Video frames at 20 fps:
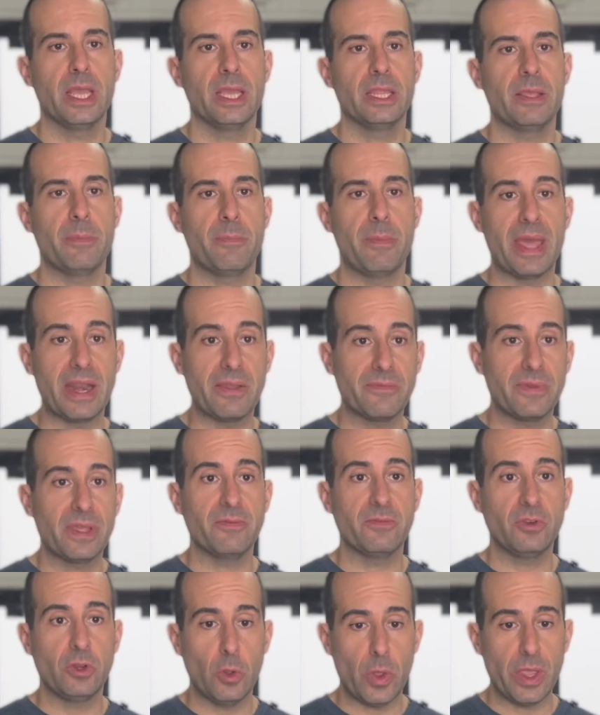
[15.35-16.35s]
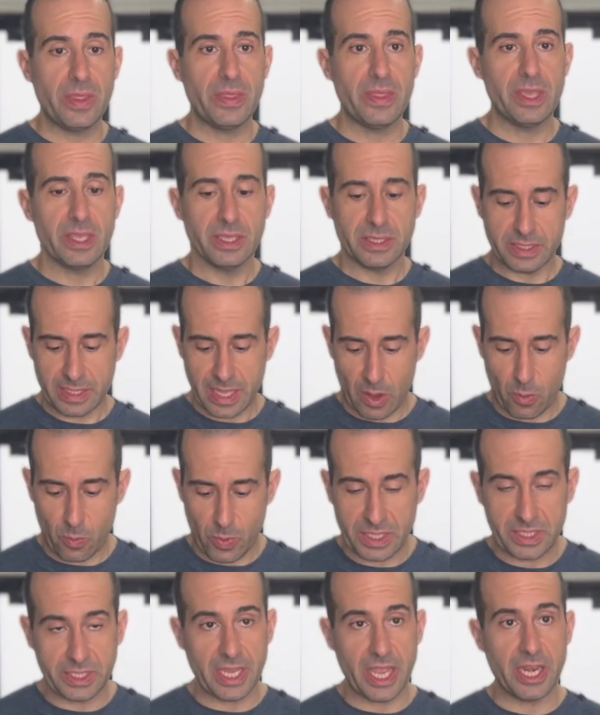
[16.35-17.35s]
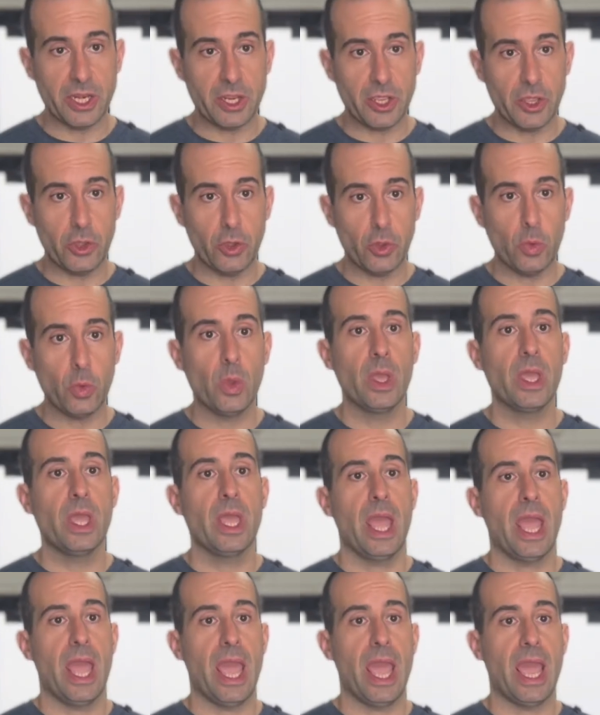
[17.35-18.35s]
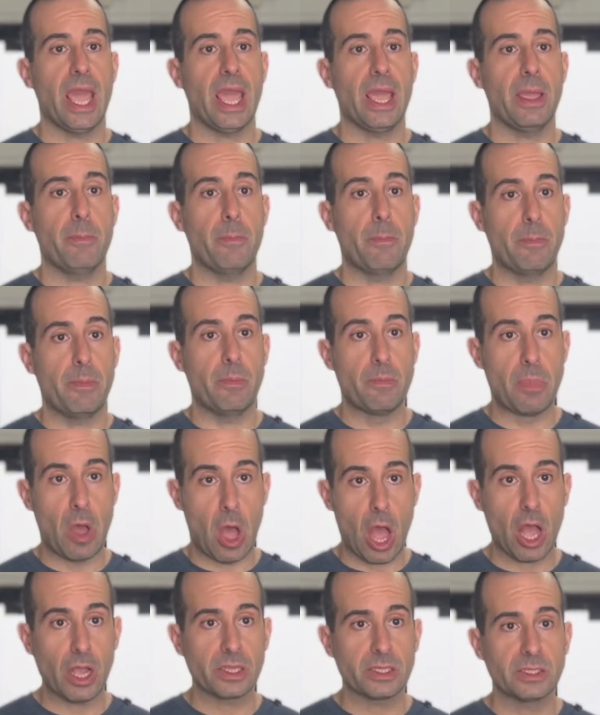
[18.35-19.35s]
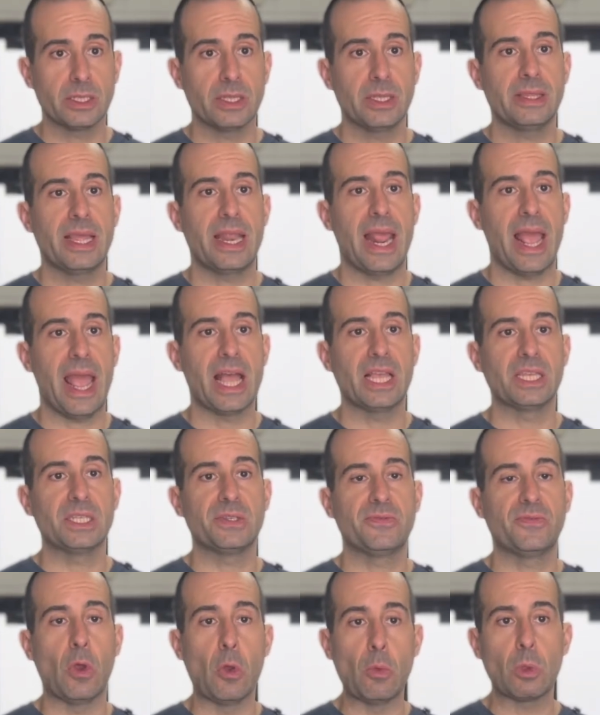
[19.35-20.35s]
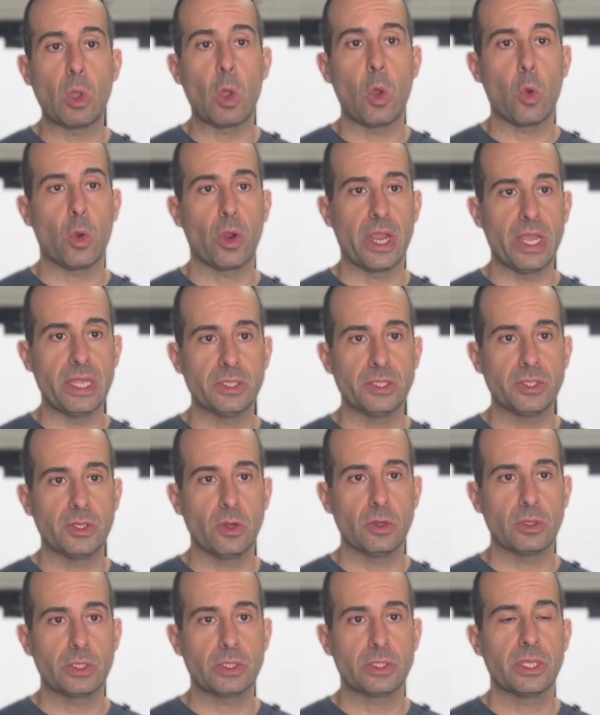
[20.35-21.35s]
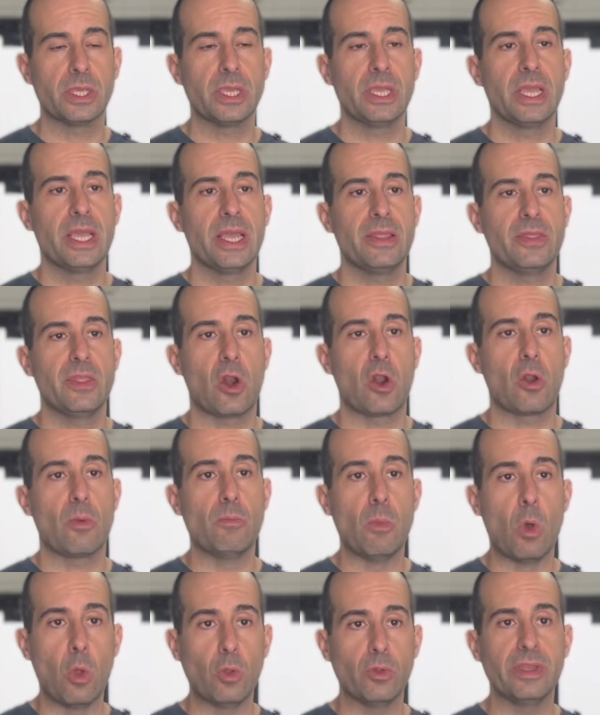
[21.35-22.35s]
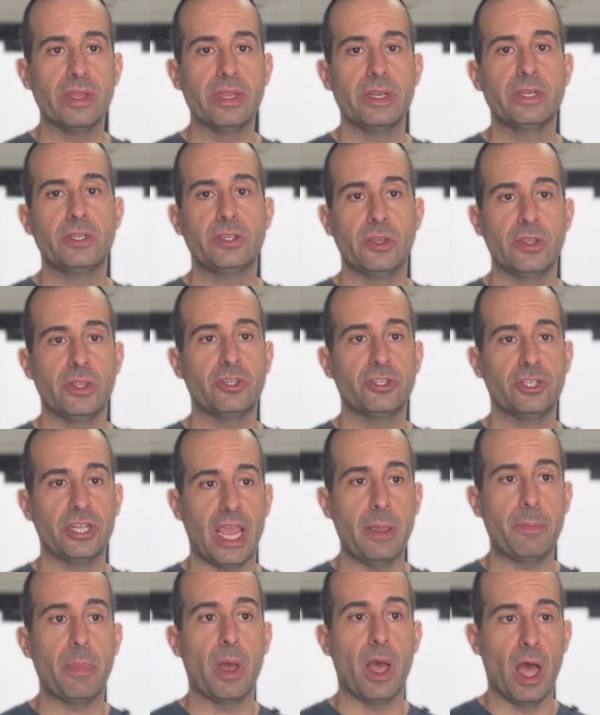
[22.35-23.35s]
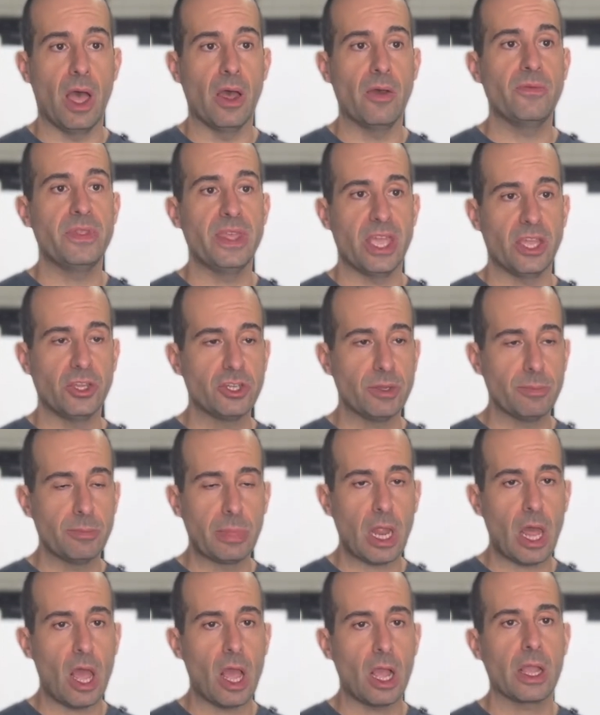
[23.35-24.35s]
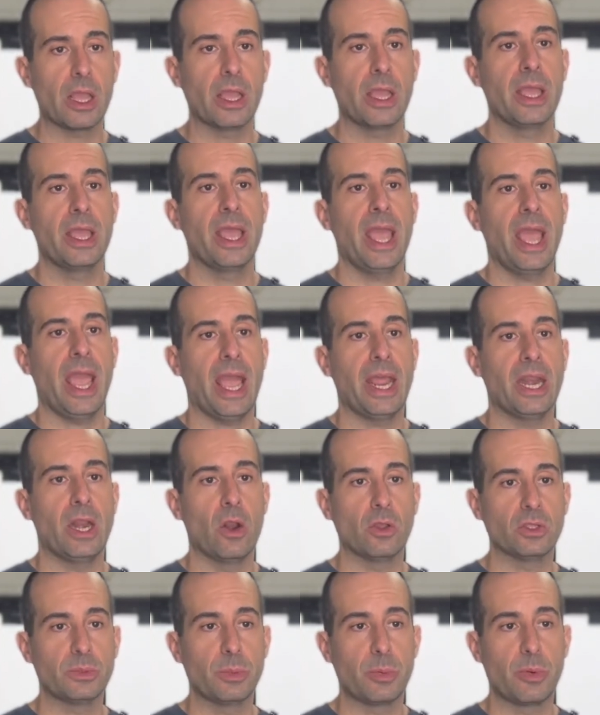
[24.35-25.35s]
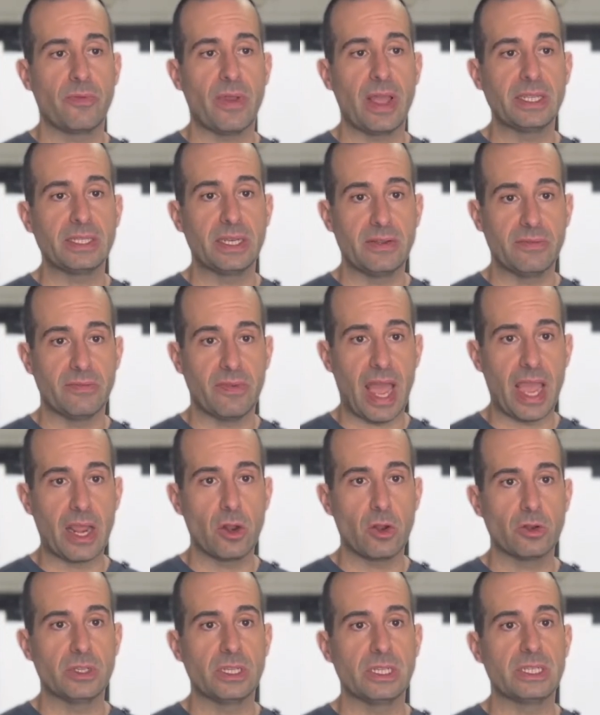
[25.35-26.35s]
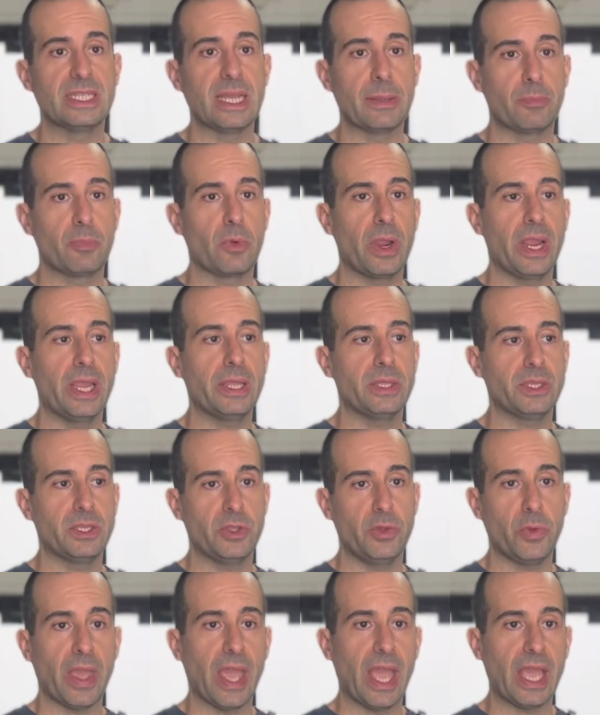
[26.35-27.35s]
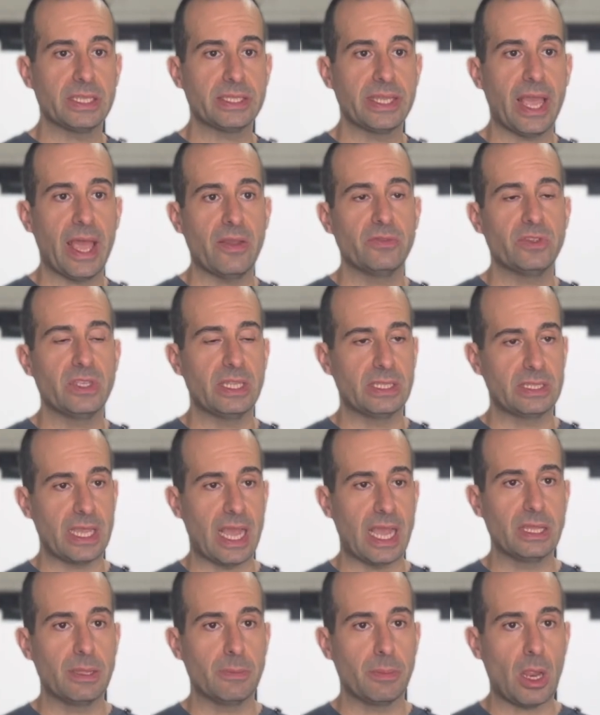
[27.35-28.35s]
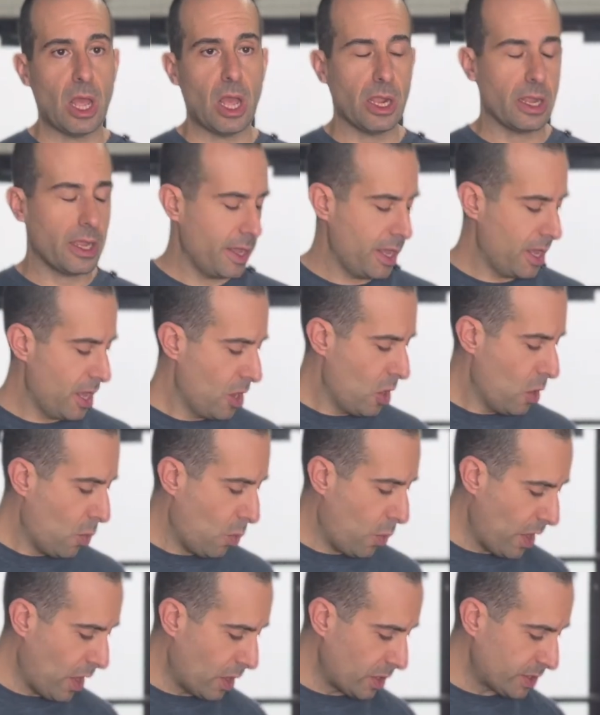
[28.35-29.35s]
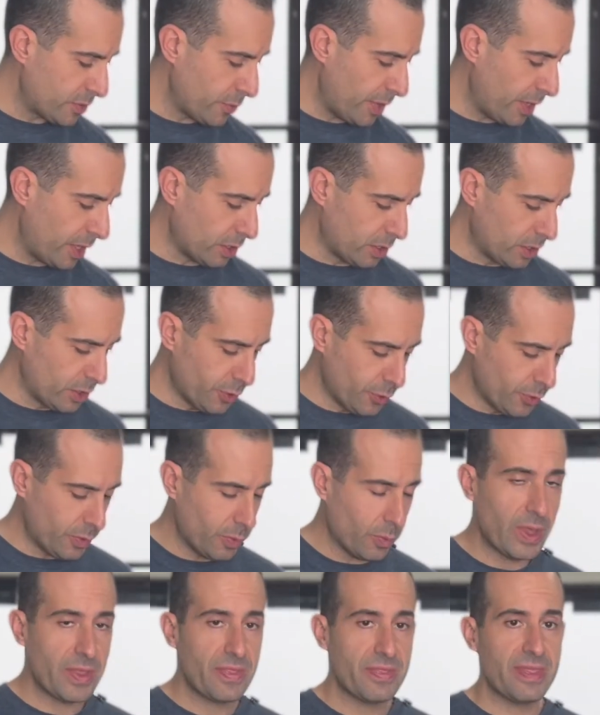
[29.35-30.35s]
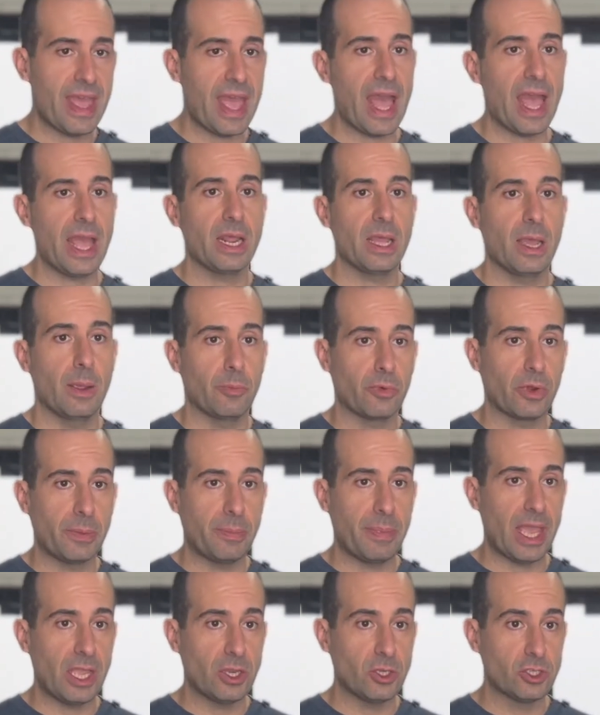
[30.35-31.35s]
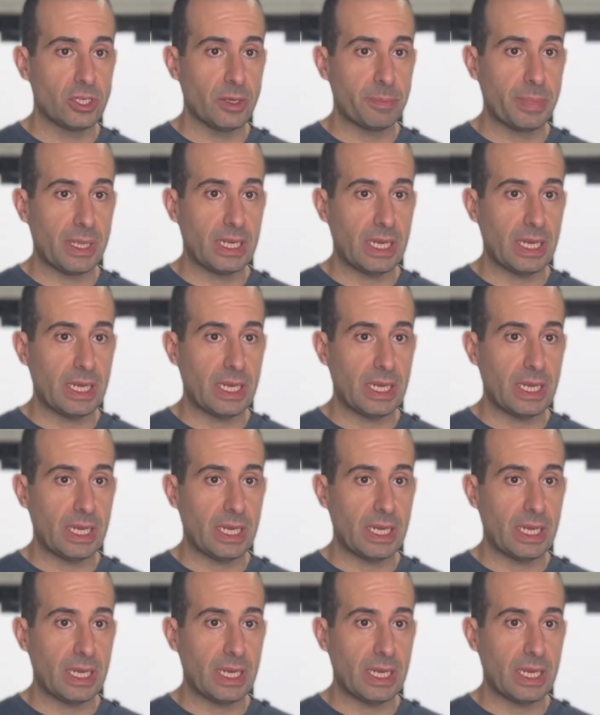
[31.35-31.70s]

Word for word: The benefit of doing this that we send you a box that has foam core inserts that are molded to the shape of the engine block and it also provides a divider to separate the two case halves inside the block. We also include with that a prepaid shipping